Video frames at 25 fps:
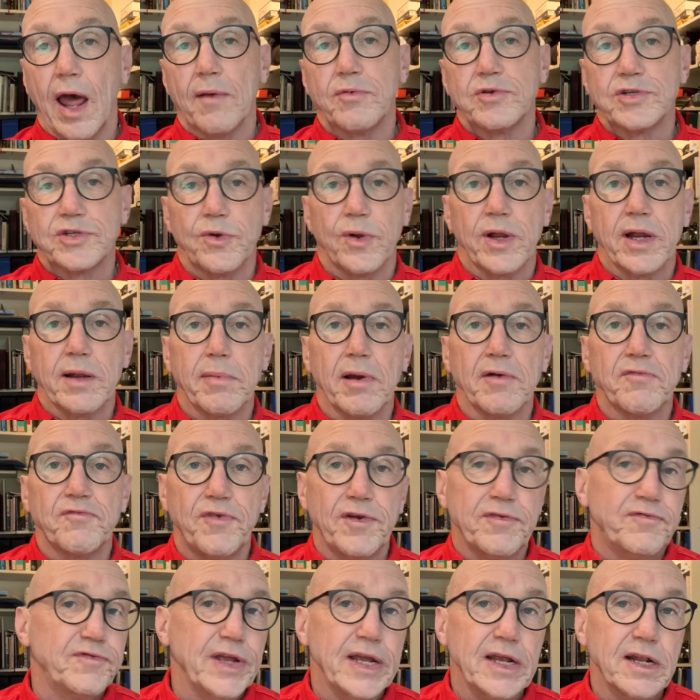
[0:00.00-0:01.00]
was doing about
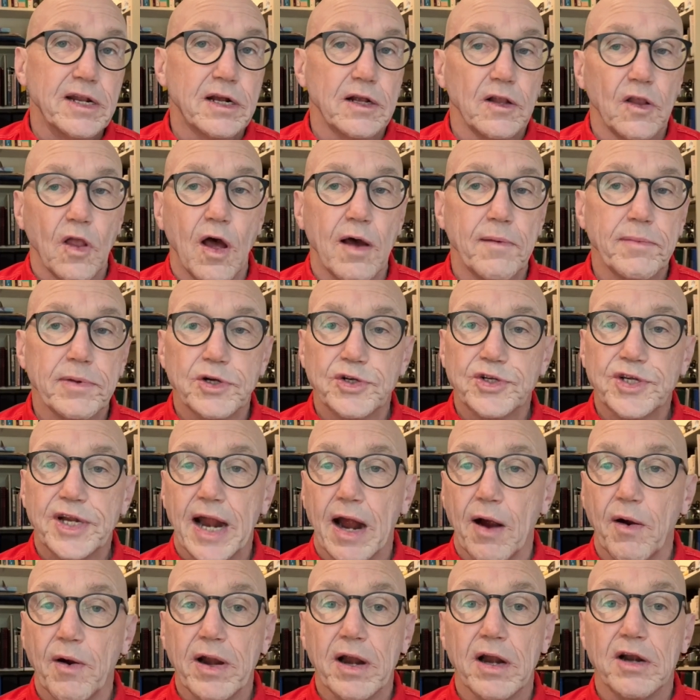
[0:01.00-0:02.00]
15 kilometers an hour